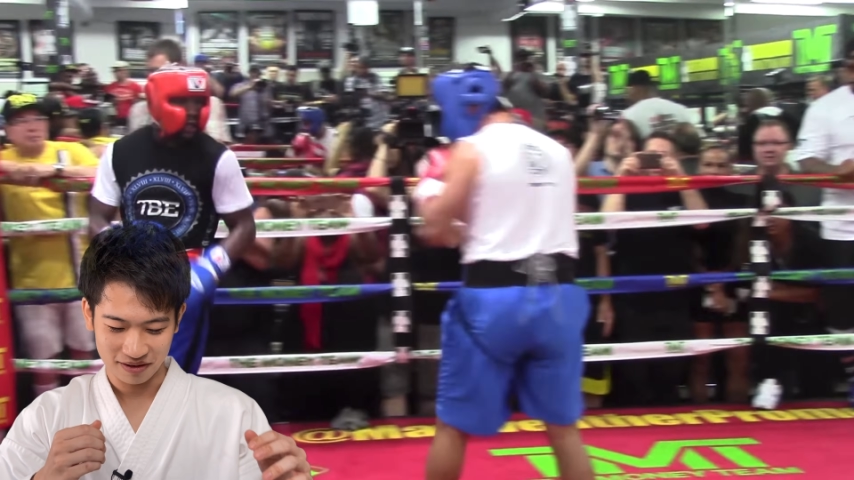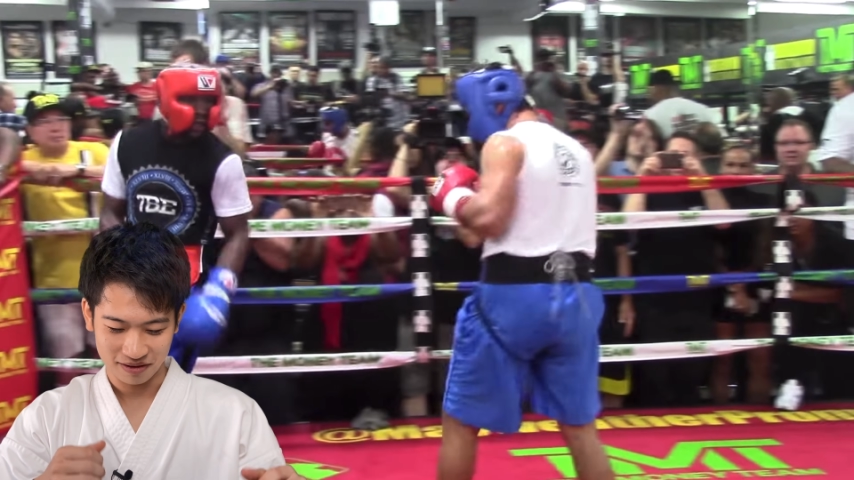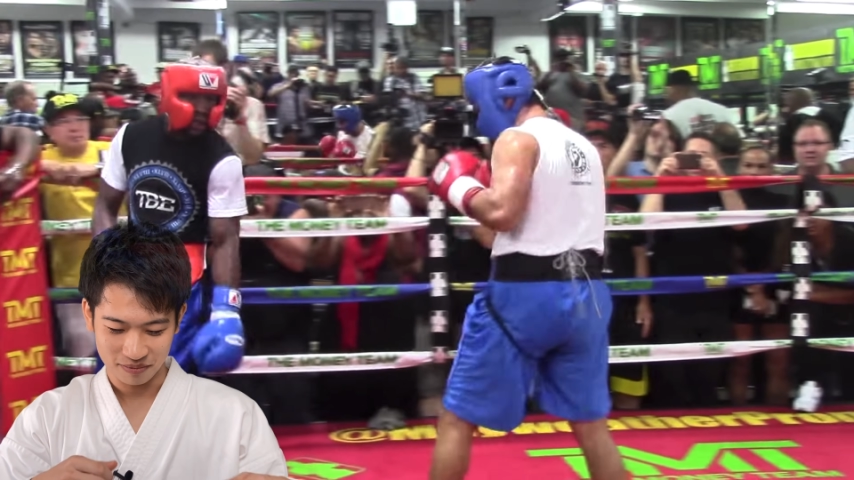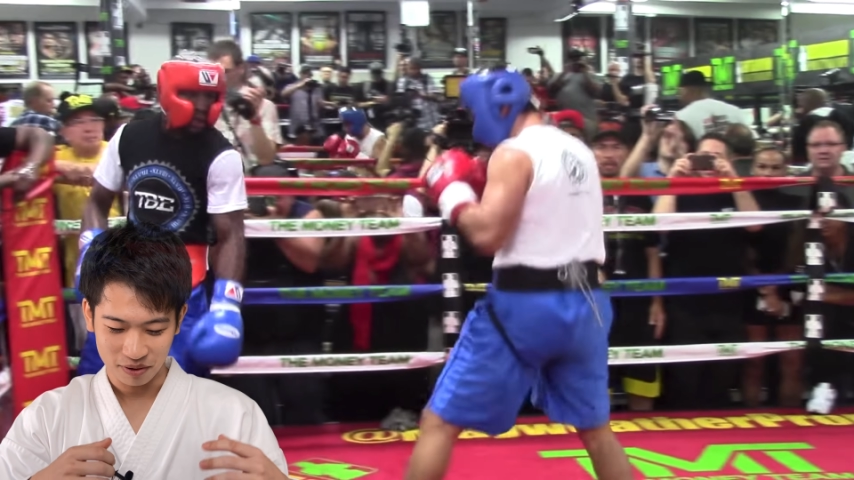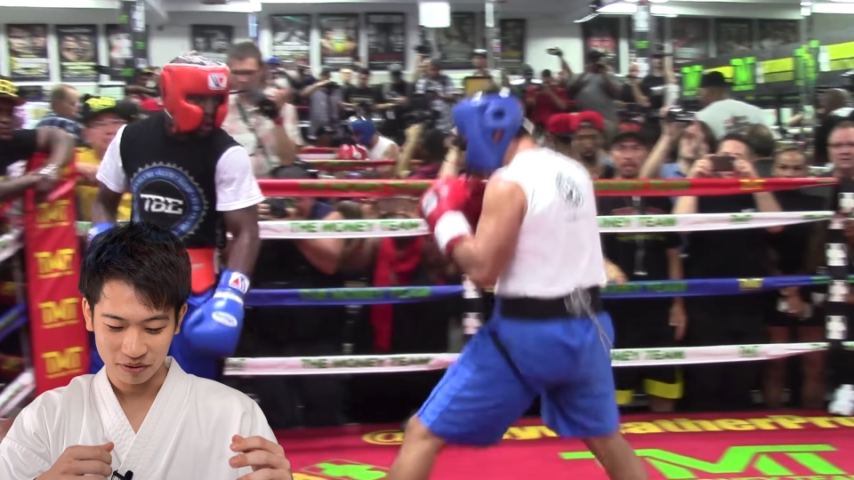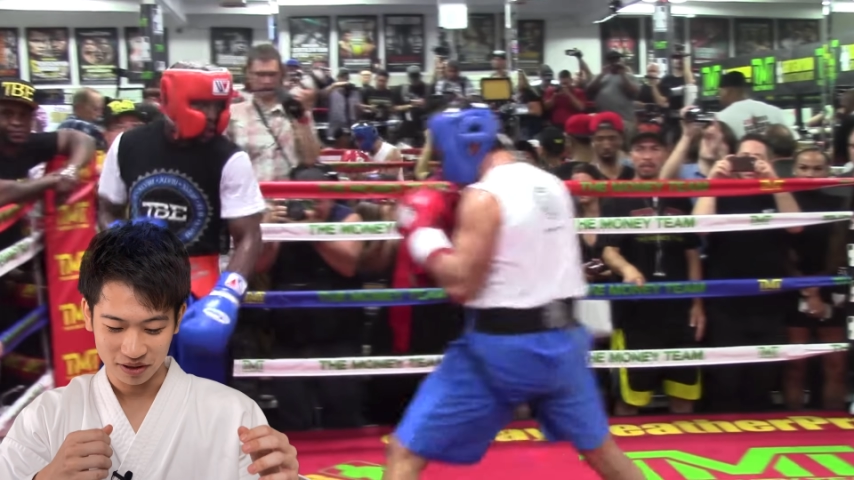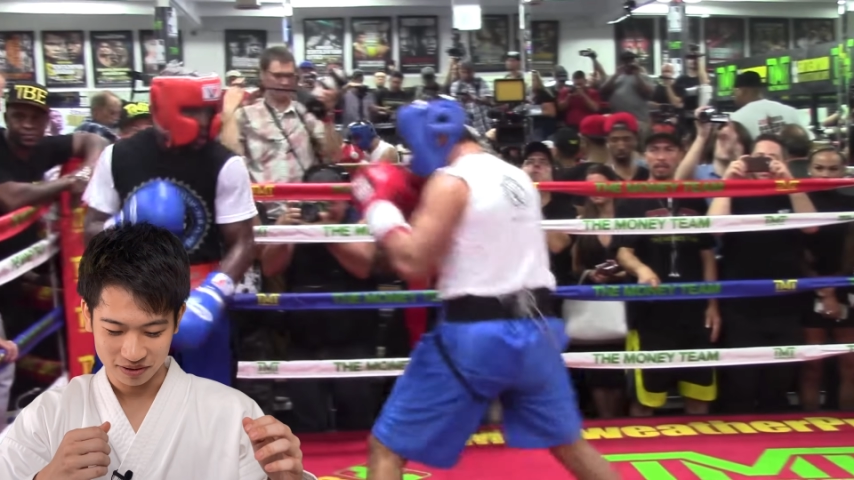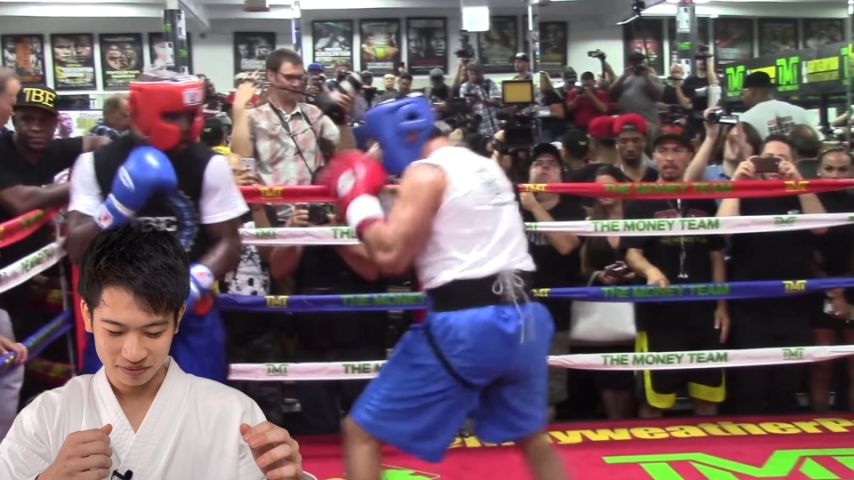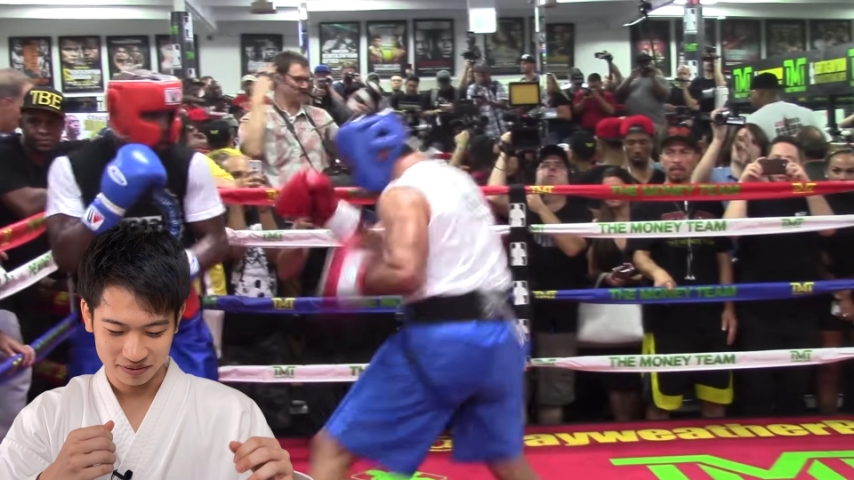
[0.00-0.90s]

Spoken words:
opponent's